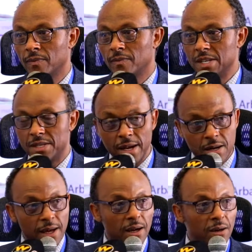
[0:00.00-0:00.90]
the
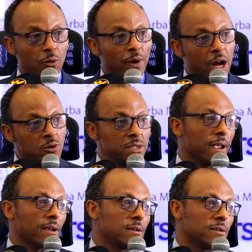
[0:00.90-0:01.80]
standard of
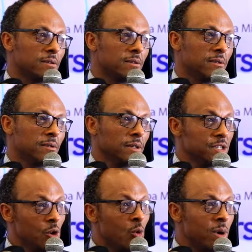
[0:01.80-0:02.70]
housing is
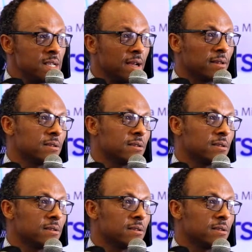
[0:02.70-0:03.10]
known by that.